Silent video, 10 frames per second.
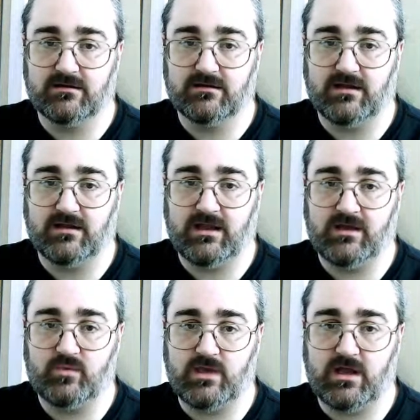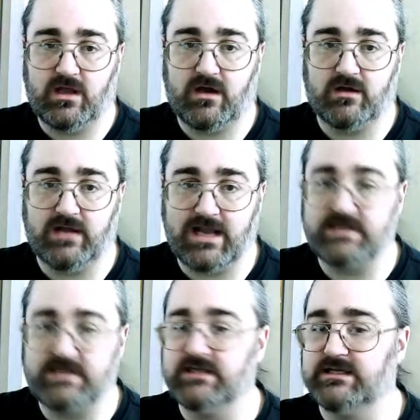And we are
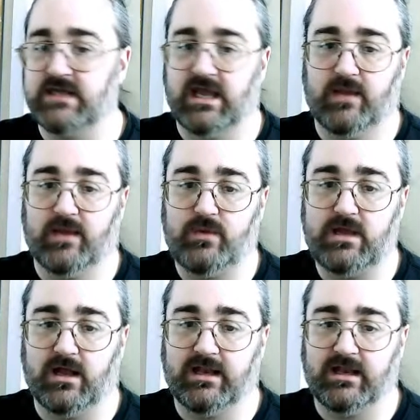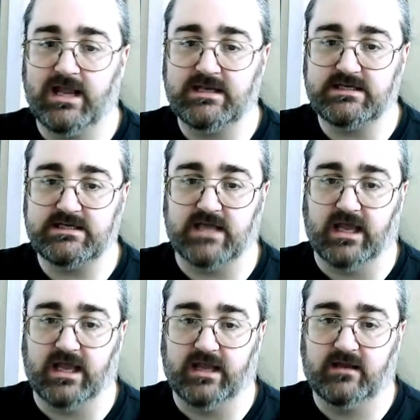landing today. We are landing today.